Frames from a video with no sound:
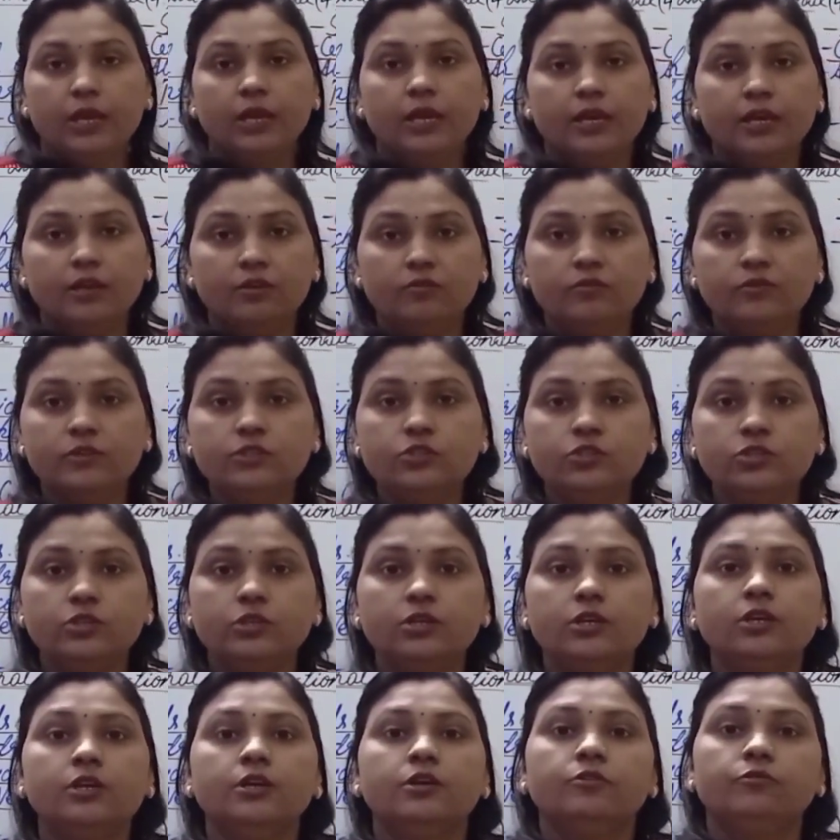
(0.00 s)
in which
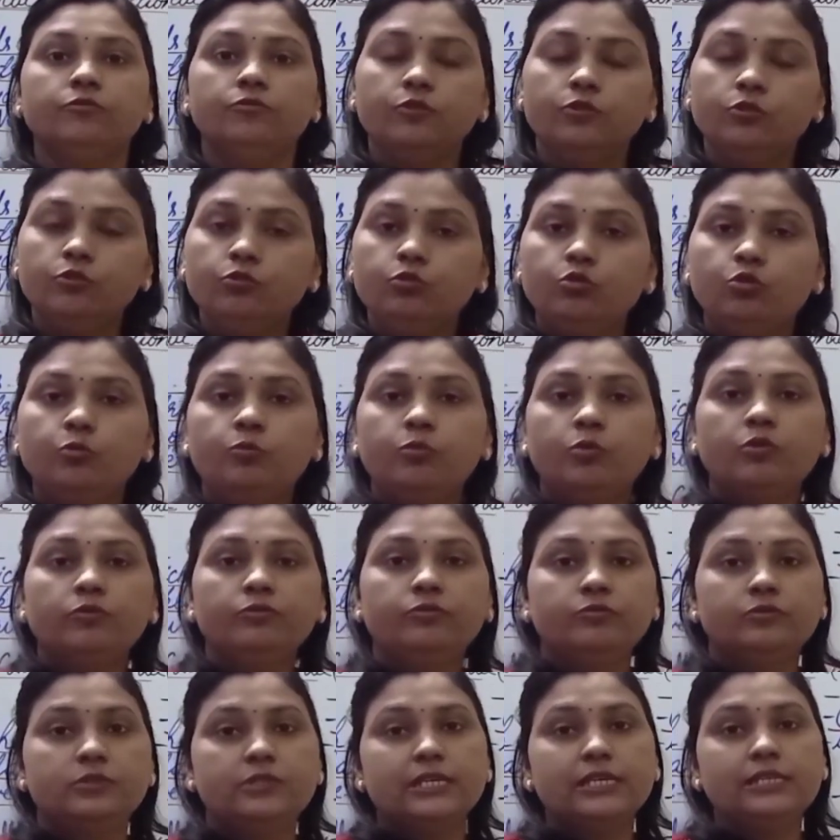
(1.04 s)
few group of
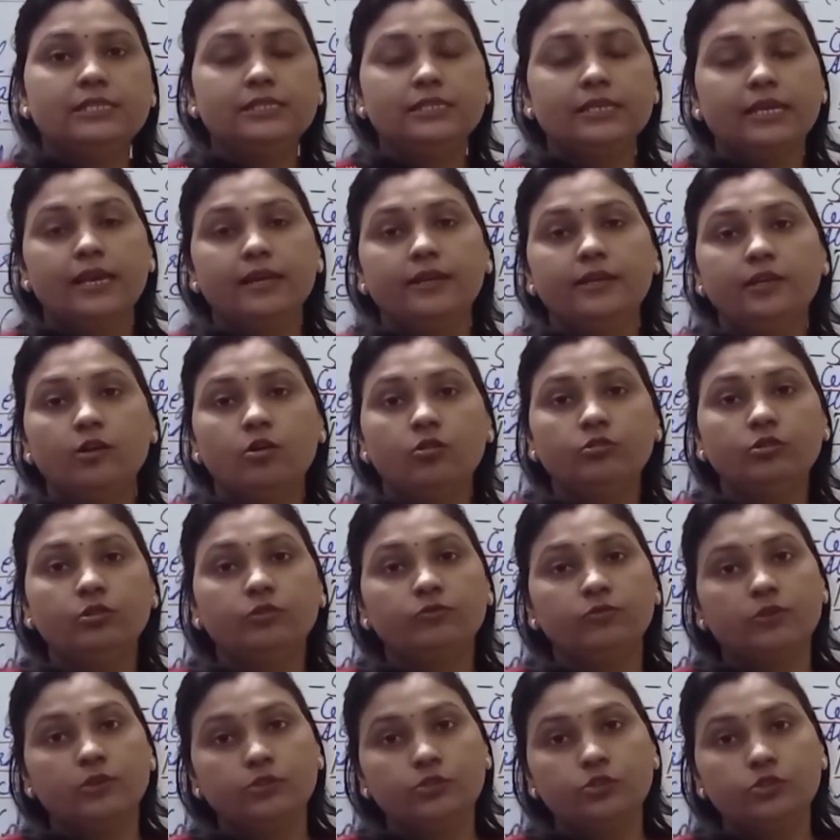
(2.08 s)
cells carry out the
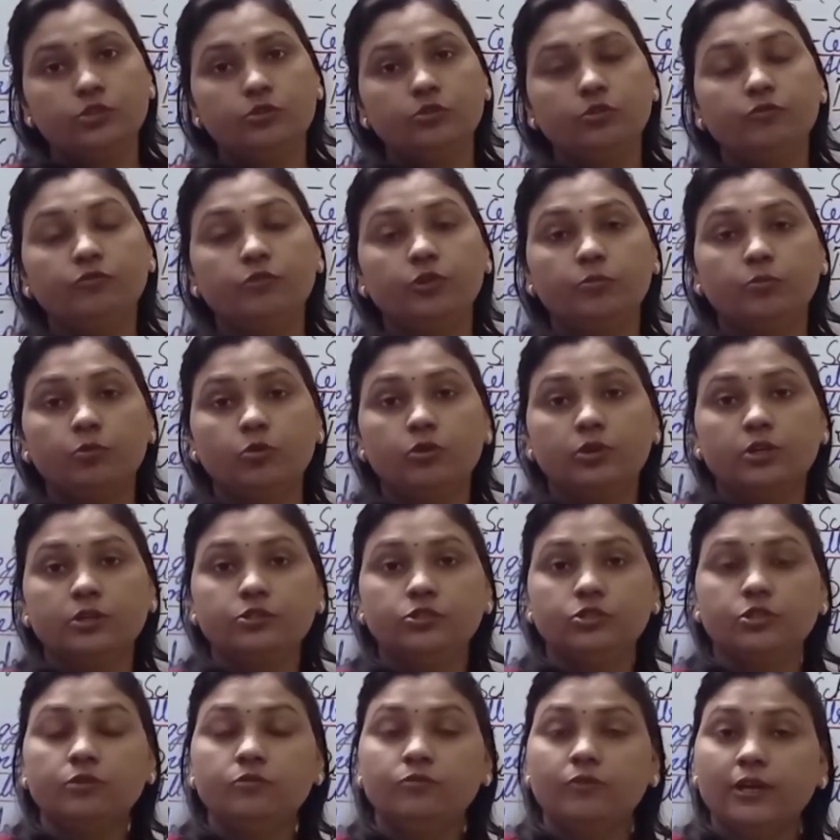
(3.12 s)
function of
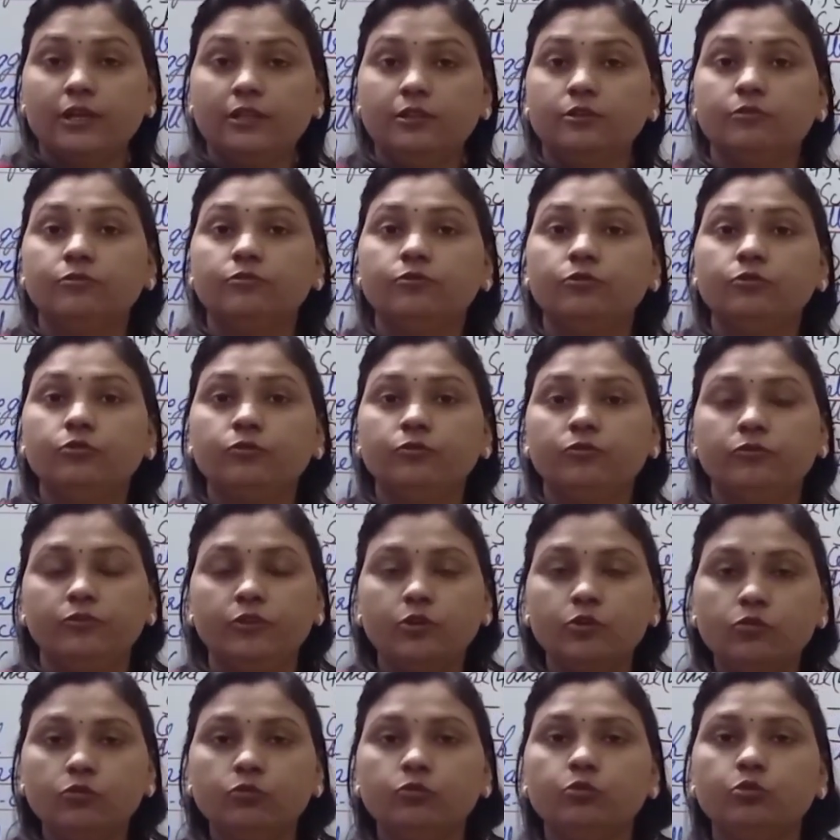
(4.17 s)
reproduction, while the
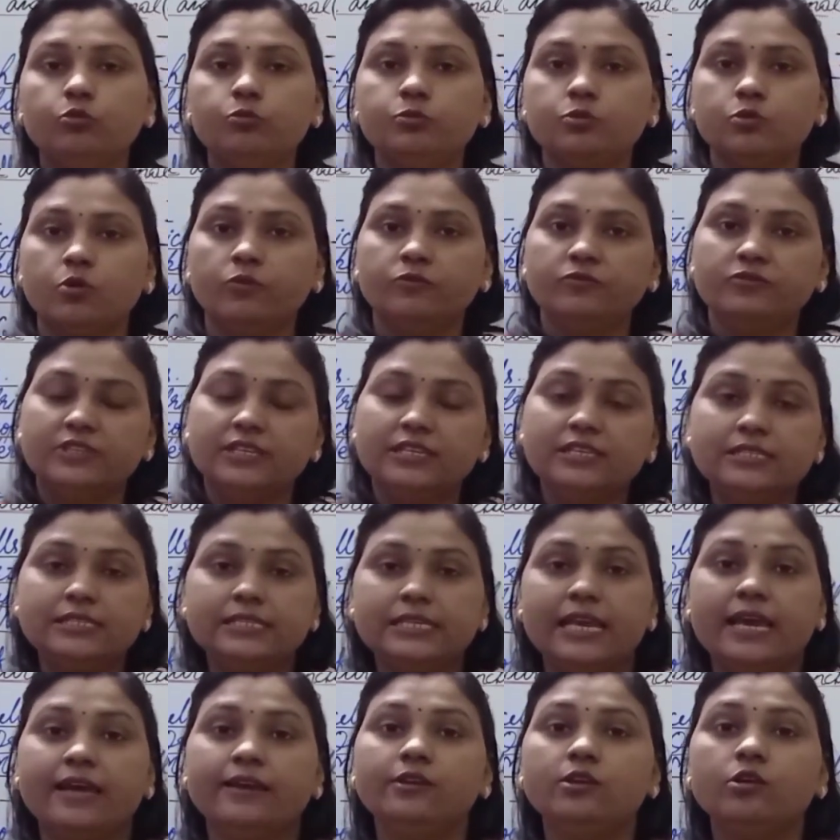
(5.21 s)
few groups of cells
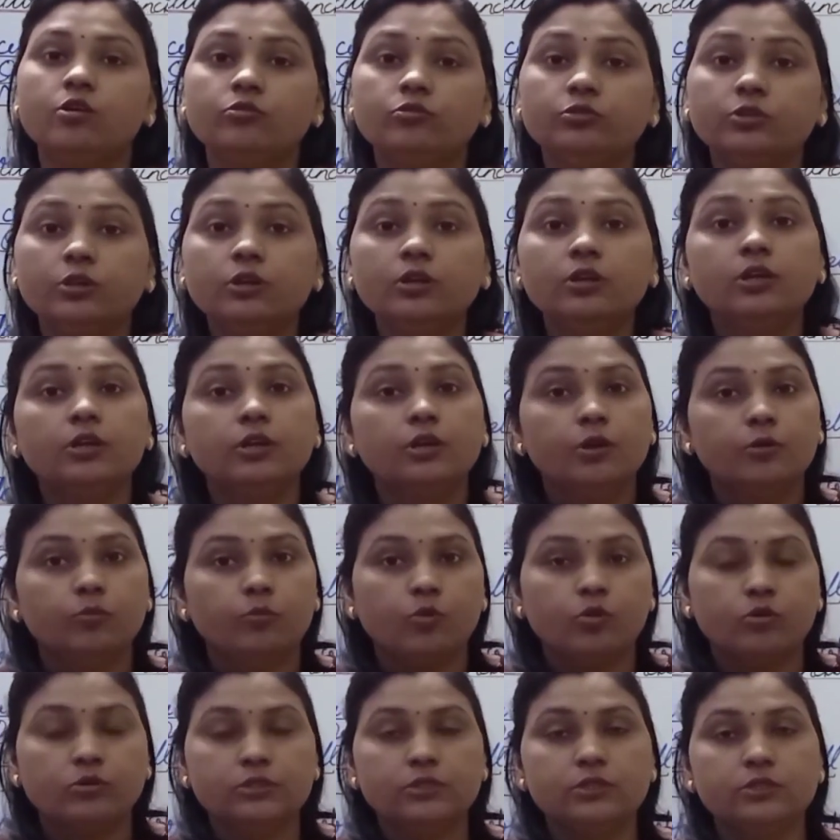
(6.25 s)
carry out the
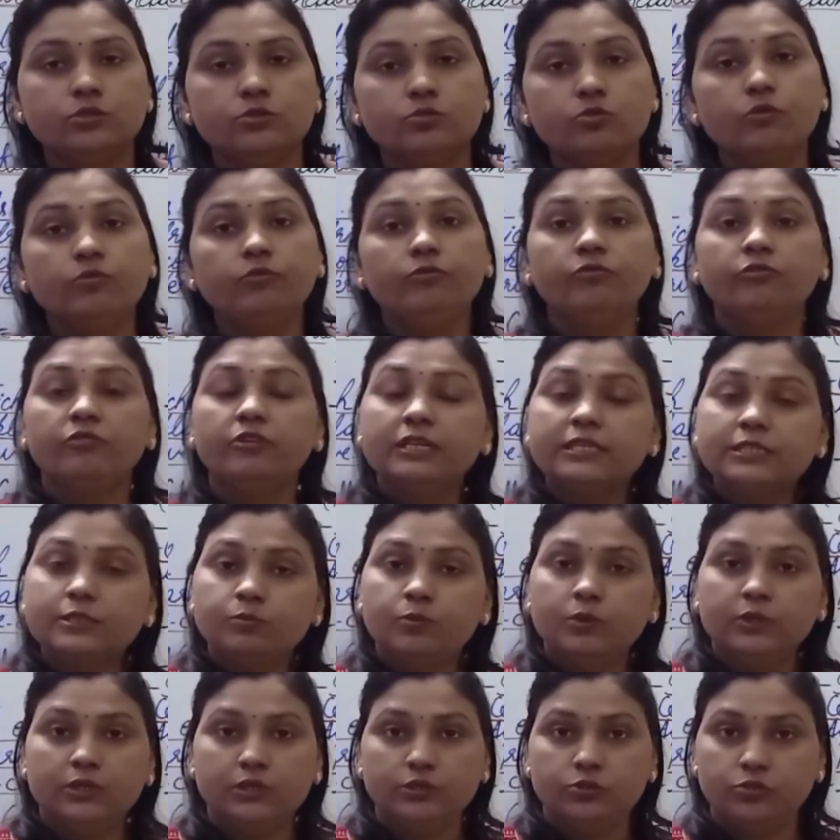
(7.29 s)
process of
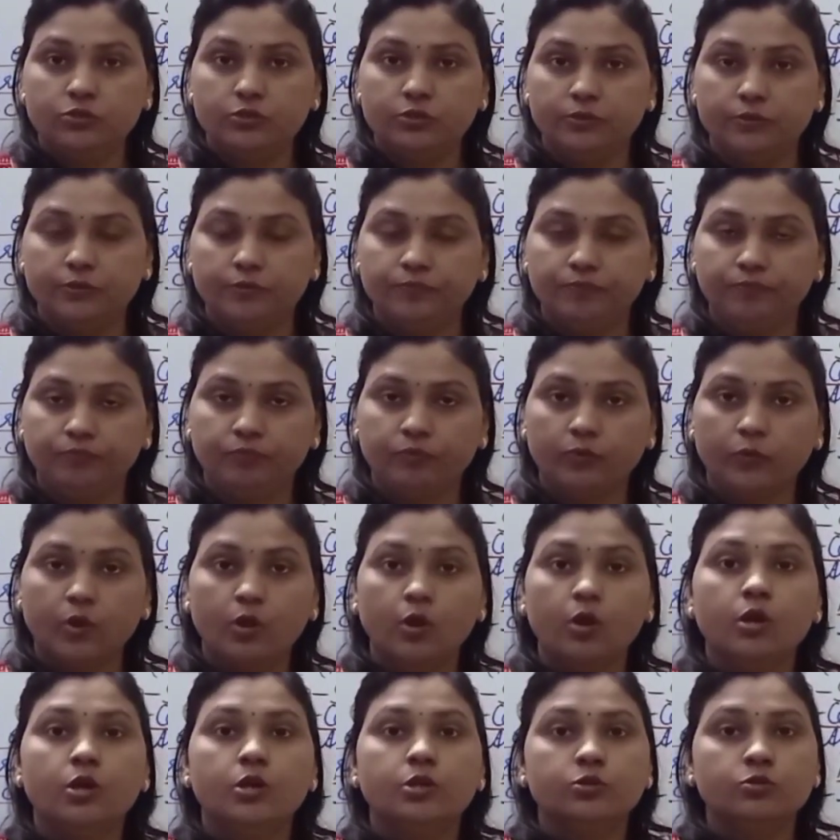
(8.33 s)
respiration.
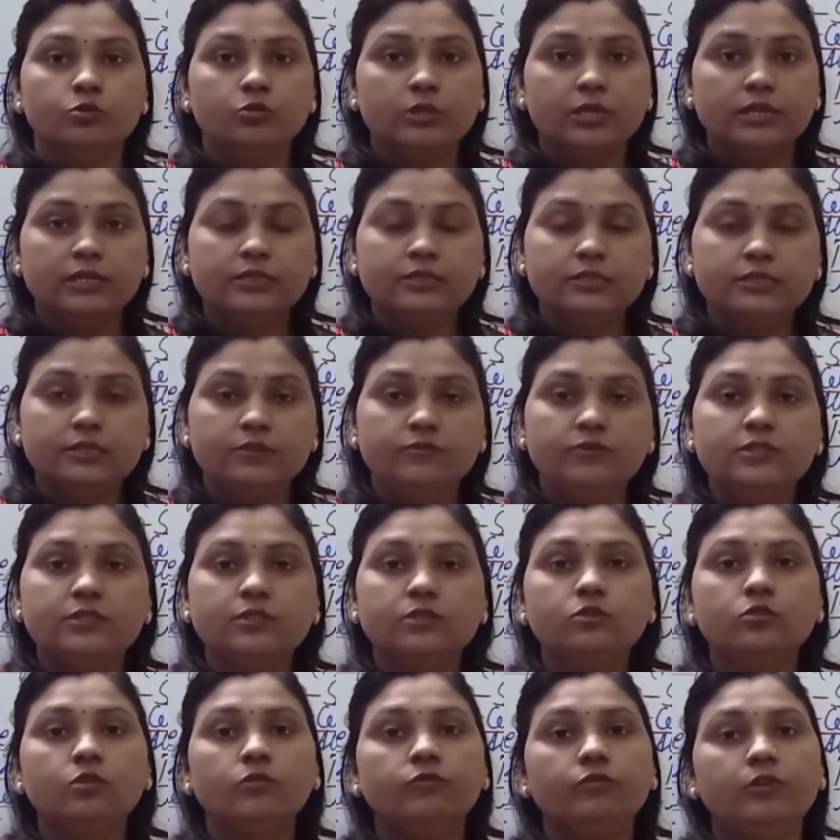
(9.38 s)
So there is
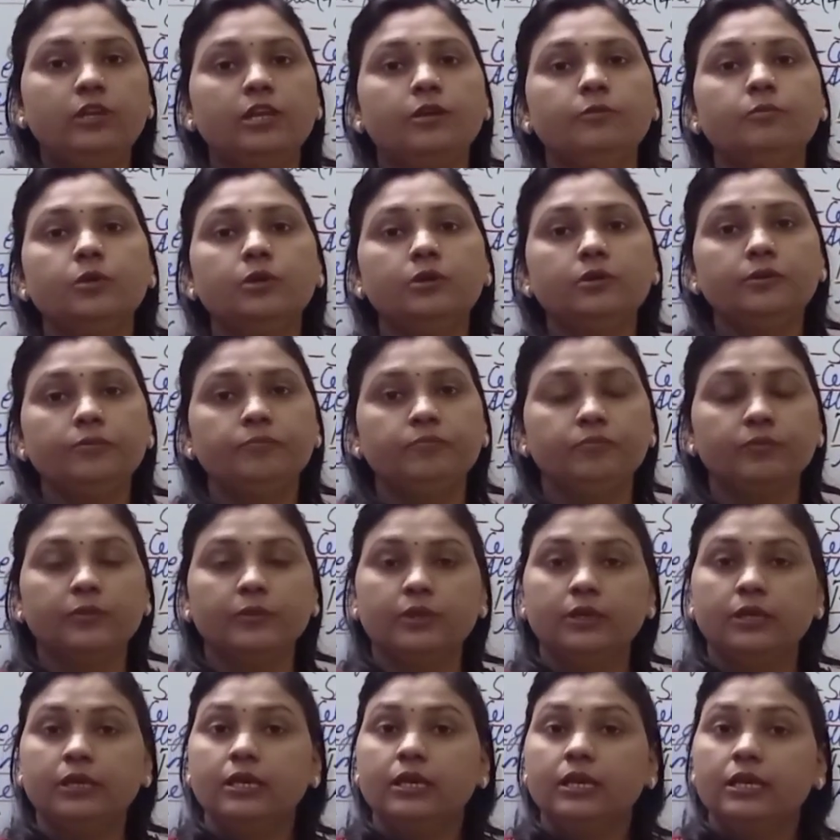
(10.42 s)
division of labor,
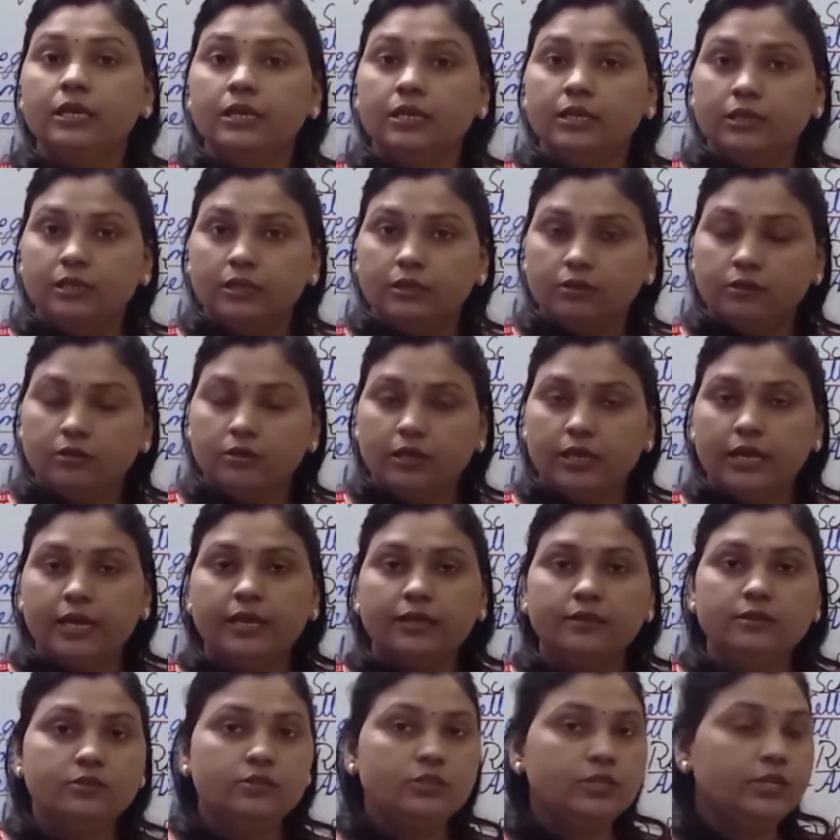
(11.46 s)
and